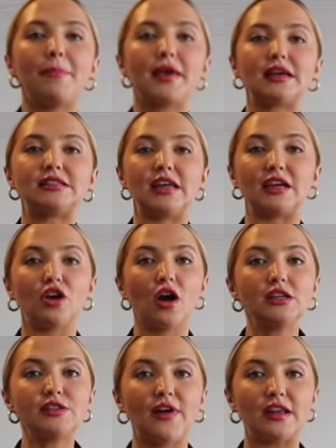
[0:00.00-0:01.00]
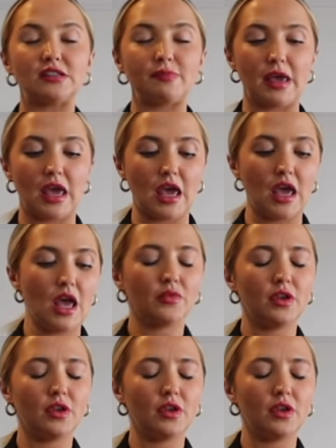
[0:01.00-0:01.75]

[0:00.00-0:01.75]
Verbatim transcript: because TikTok is fun to me.